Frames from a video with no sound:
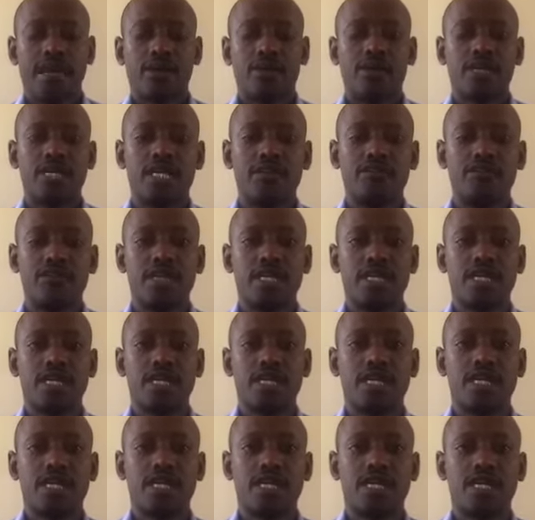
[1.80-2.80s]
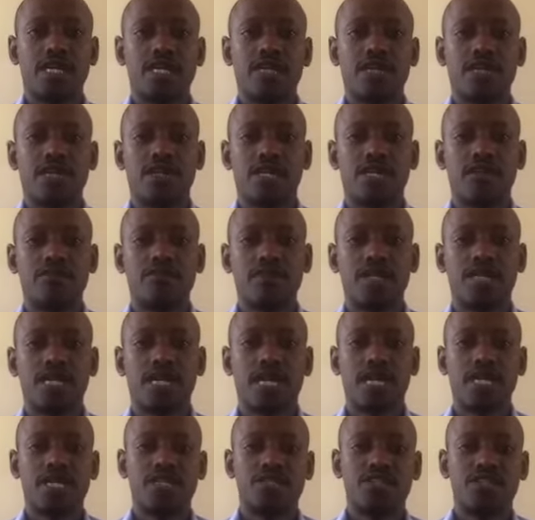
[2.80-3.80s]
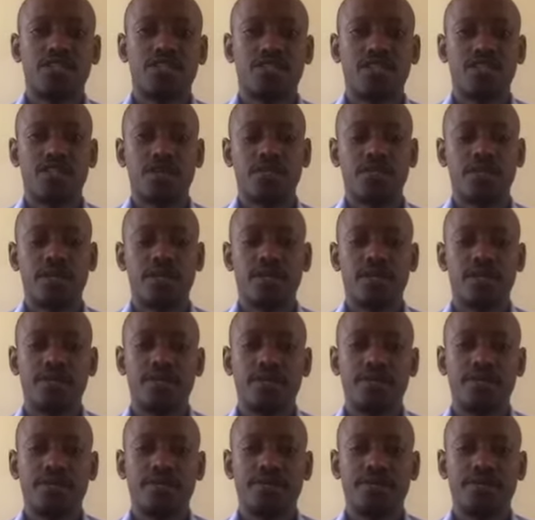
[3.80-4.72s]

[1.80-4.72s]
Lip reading: Good evening, ladies and gentlemen.